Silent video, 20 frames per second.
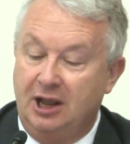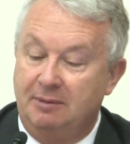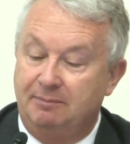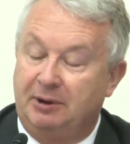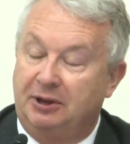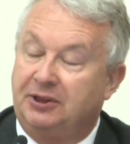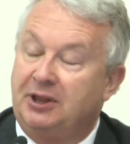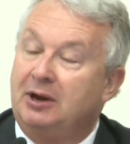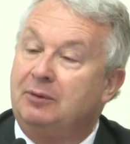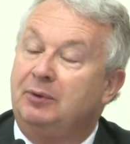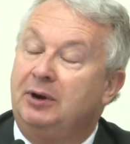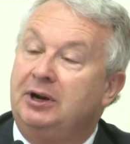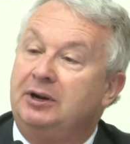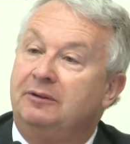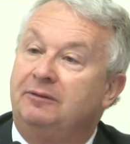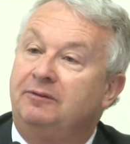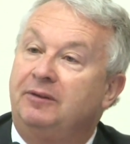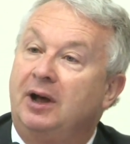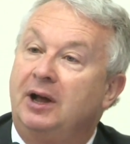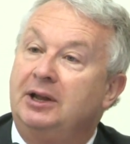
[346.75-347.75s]
but they
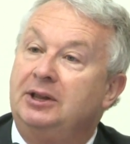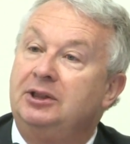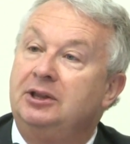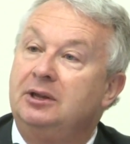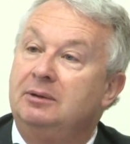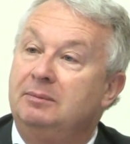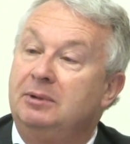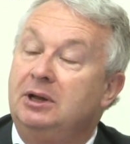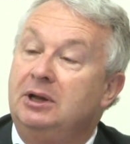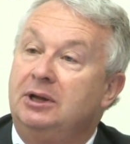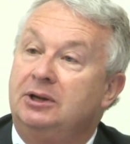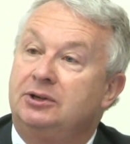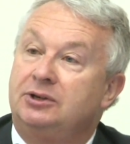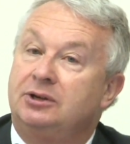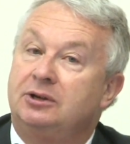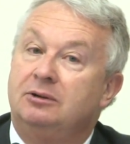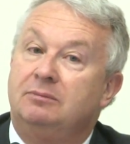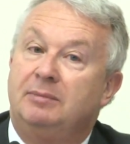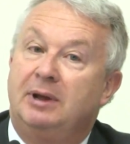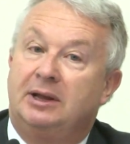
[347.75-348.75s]
redefine them
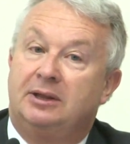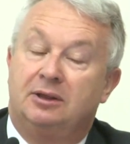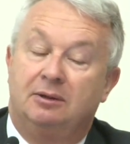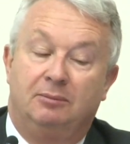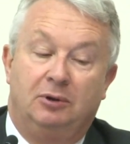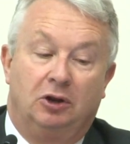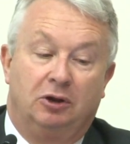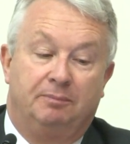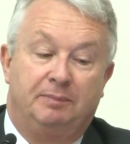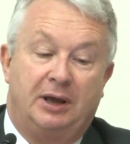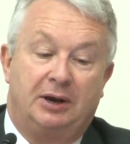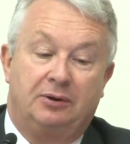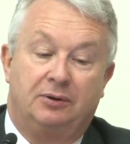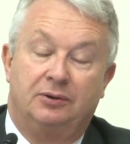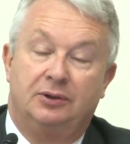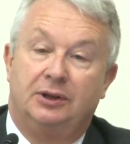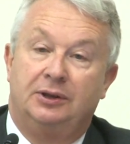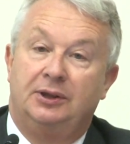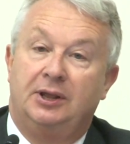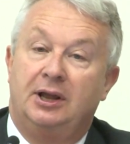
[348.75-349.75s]
to make them look better
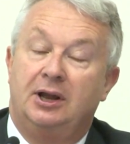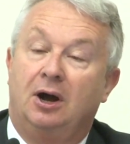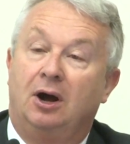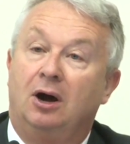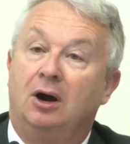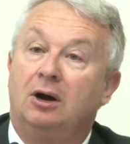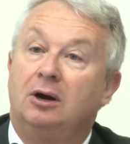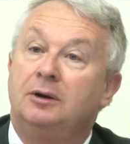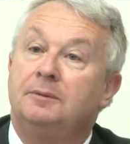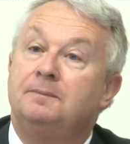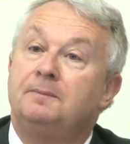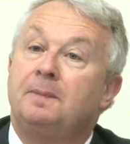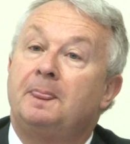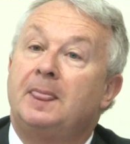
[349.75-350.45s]
than they are.